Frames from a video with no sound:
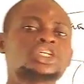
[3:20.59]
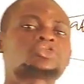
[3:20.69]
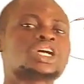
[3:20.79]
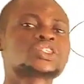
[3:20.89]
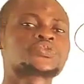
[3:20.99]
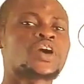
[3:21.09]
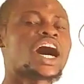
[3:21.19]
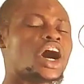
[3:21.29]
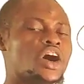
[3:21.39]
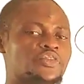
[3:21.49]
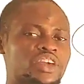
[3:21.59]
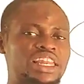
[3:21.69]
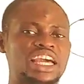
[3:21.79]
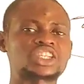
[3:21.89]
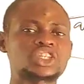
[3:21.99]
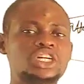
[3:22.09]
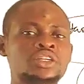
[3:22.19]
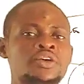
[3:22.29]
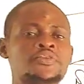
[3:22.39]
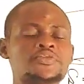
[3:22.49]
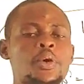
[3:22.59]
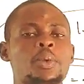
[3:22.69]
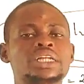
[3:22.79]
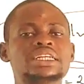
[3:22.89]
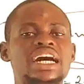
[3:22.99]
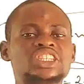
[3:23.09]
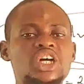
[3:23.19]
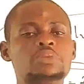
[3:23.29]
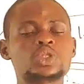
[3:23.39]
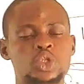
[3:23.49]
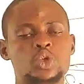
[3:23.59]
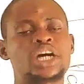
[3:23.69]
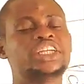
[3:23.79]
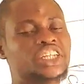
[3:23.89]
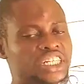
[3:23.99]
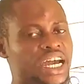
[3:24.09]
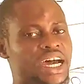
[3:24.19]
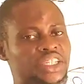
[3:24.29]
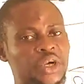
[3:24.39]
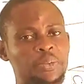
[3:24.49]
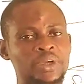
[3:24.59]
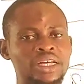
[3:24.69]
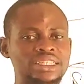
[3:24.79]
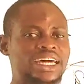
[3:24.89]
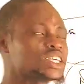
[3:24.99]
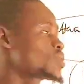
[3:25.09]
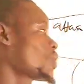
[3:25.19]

transfer of electron from one atom to another atom. That is